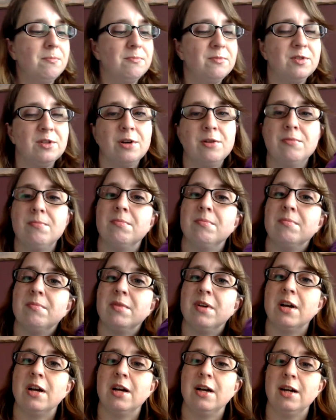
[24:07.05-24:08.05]
So
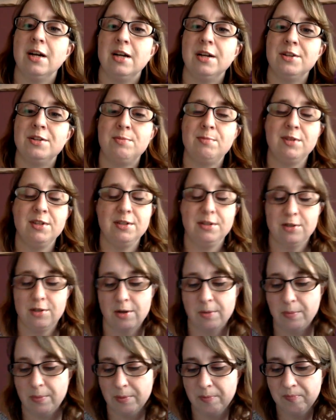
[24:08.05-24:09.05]
I split it
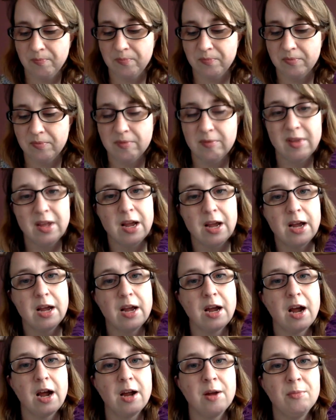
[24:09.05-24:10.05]
up.
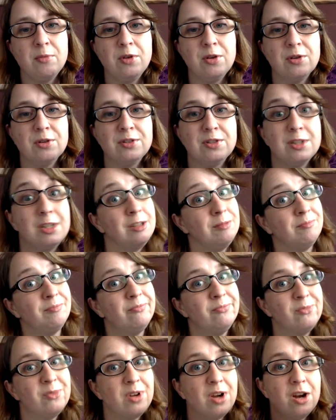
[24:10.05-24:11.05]
I'm using,
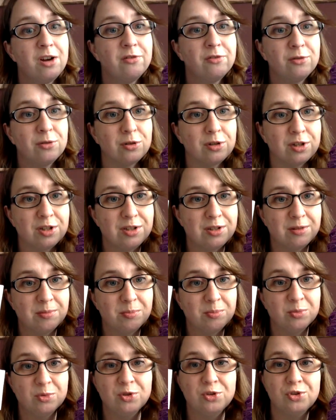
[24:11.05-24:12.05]
of course,
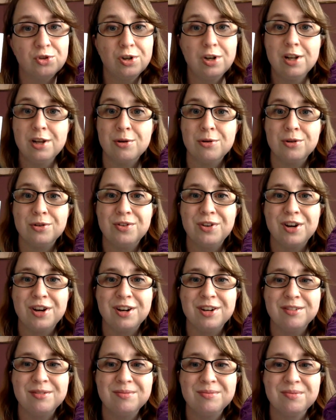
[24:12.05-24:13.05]
Truly Hooked
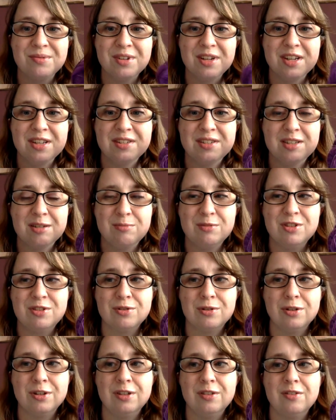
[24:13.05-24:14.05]
yarn, a
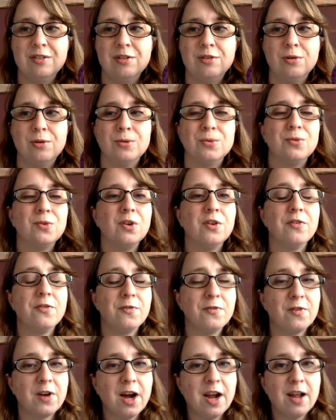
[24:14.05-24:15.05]
semi-solid called
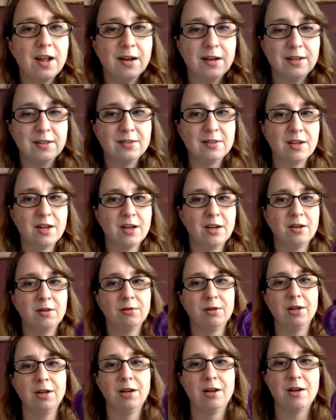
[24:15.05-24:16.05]
Violet, and I
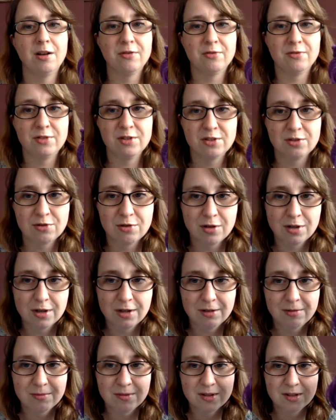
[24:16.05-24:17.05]
really love this
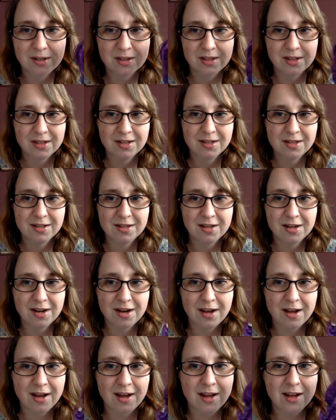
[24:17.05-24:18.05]
color.
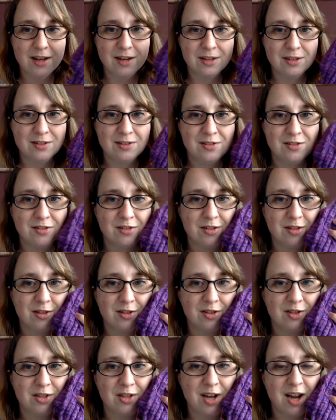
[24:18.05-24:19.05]
I had it
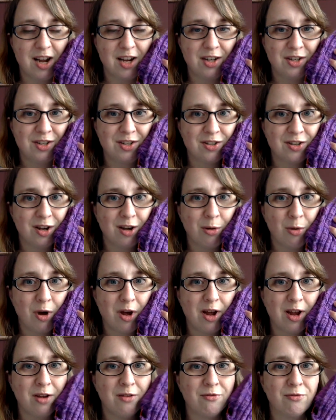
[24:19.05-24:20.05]
stashed
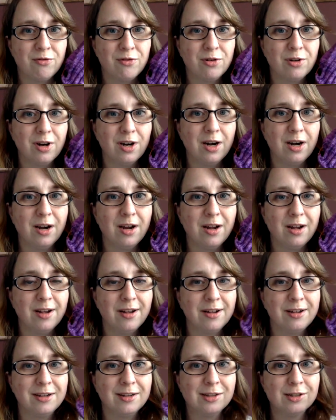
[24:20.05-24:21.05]
away for
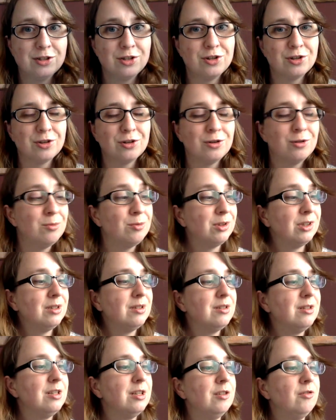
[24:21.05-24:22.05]
a shawl, but
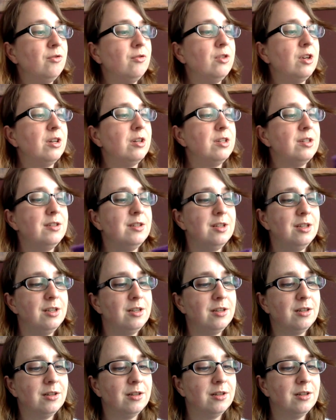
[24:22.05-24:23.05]
then Verity